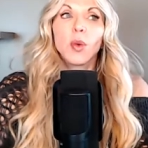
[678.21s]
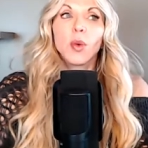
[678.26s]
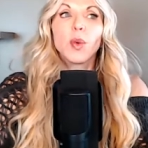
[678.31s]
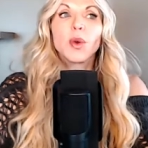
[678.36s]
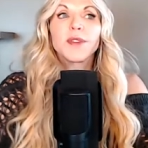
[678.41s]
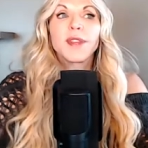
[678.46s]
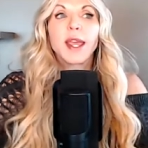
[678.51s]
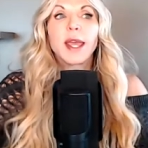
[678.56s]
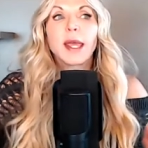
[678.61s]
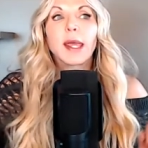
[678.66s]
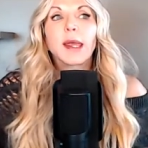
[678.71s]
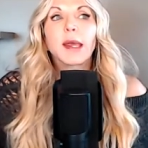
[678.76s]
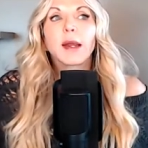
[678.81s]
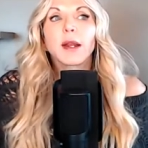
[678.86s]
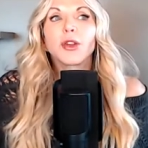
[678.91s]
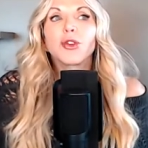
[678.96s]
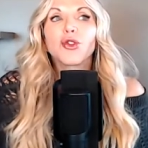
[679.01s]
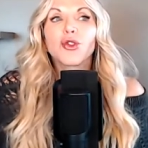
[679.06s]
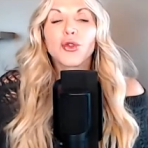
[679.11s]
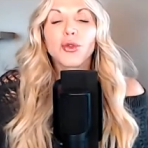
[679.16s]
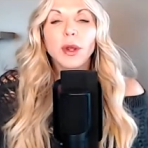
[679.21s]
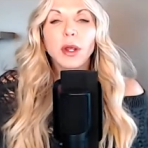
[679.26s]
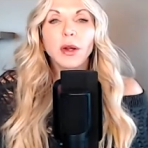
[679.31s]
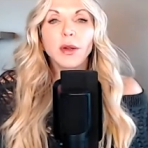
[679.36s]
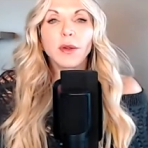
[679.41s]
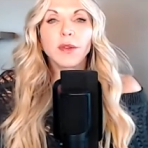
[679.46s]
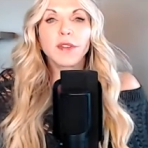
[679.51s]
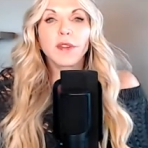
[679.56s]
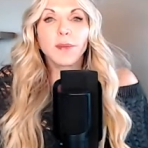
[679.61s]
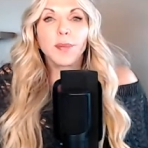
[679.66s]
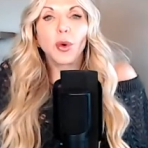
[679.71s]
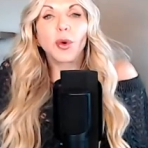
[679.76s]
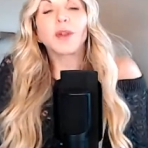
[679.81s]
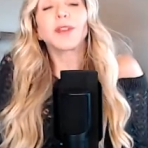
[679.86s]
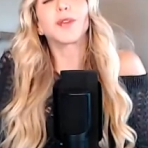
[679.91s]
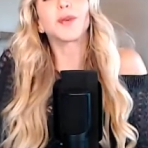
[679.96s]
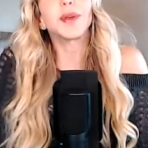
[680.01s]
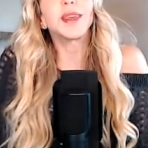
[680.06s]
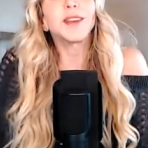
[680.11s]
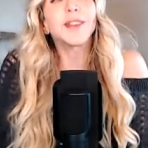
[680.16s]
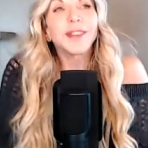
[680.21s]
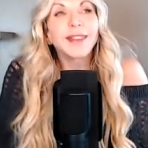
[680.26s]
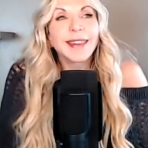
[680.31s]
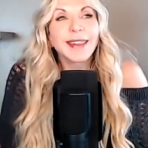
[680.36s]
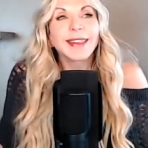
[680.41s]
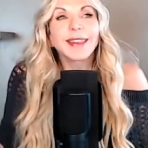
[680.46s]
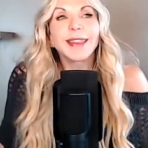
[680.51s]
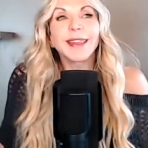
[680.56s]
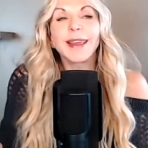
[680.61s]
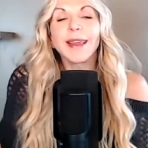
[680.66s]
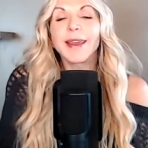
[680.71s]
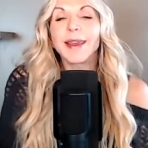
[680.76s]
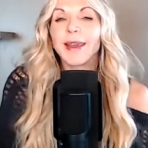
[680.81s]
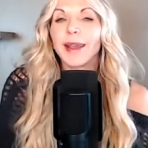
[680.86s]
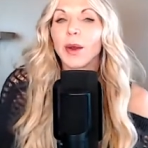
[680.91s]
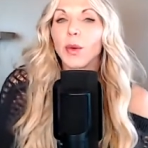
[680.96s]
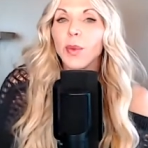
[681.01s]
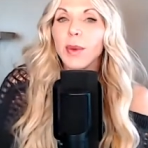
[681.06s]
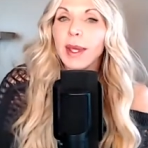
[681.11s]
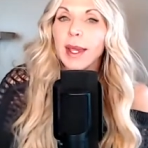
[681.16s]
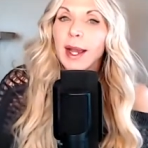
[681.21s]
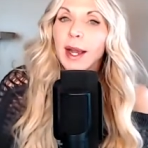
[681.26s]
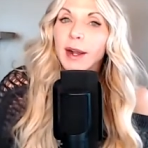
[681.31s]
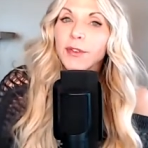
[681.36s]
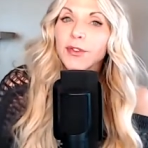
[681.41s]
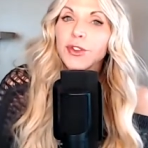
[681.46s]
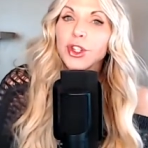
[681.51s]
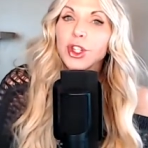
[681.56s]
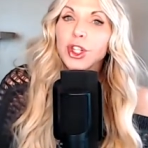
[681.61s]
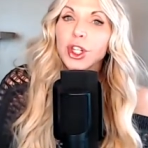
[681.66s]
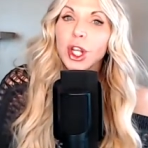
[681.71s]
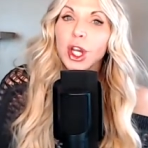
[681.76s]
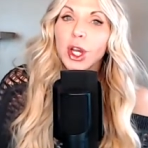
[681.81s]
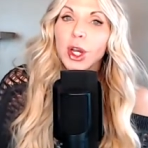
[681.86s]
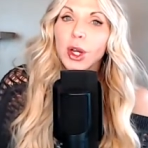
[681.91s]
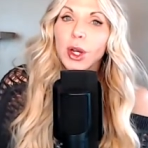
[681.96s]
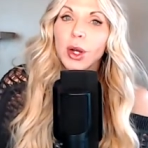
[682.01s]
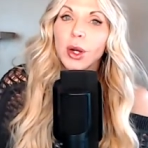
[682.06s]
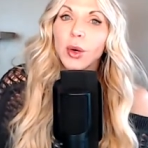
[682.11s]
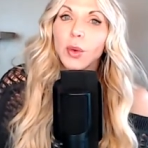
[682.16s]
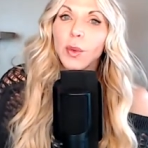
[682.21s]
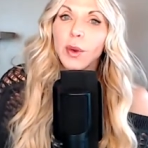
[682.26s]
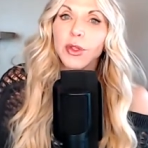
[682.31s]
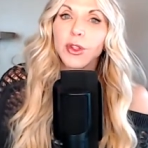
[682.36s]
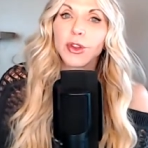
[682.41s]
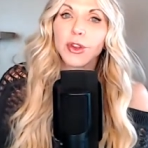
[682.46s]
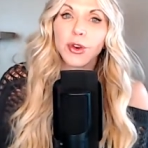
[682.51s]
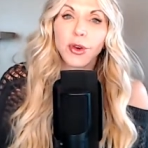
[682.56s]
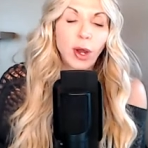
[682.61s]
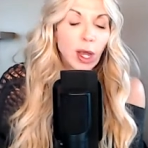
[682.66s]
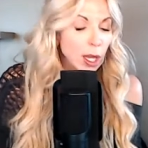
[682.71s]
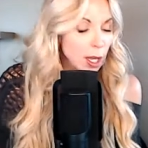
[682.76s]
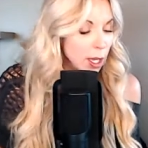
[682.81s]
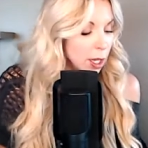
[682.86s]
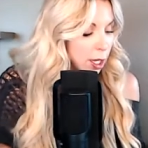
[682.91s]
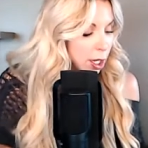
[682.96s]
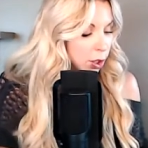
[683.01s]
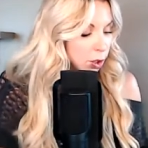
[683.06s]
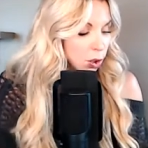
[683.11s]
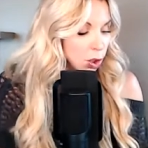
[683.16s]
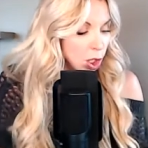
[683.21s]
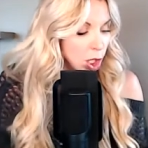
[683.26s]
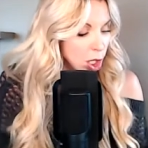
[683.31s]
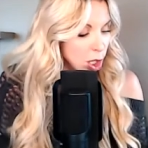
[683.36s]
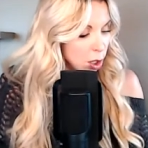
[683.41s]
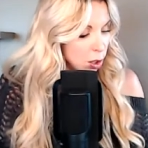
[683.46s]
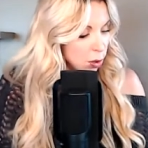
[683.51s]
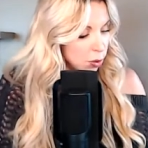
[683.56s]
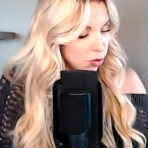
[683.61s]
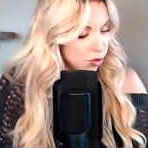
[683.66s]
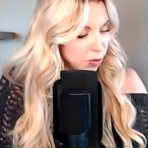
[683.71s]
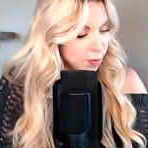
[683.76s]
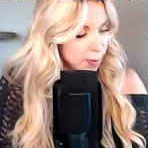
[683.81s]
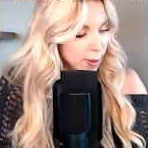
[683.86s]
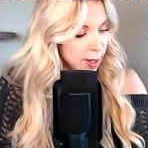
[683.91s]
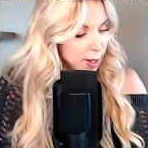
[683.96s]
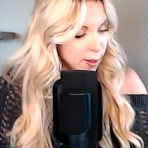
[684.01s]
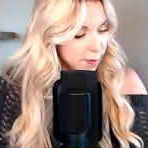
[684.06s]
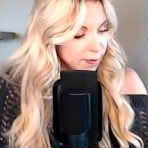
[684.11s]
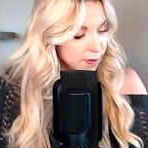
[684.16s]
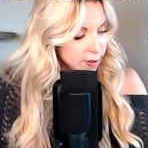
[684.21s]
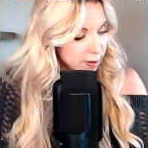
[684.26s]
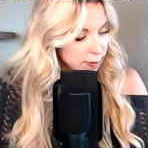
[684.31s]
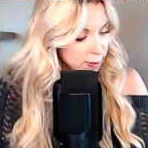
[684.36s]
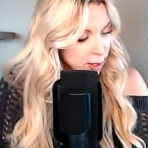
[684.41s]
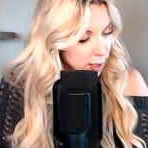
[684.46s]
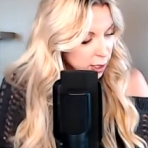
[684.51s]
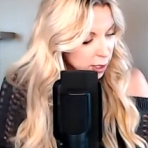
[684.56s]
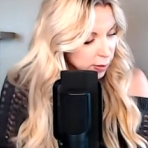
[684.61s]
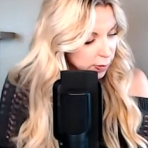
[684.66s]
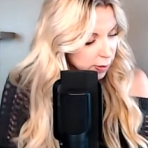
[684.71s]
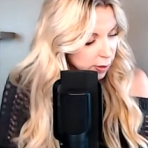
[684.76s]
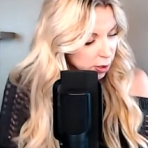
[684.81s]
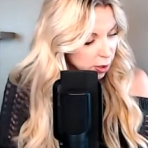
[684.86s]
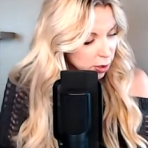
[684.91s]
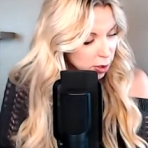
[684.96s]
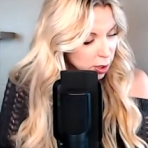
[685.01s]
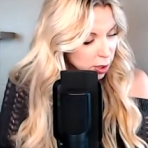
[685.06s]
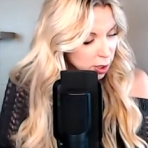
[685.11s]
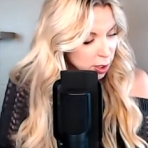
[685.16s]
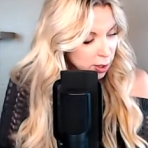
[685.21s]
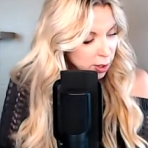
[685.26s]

Well, taking an adrenal support. So here's the thing we have to know whether you're high or low. She may have said that in there.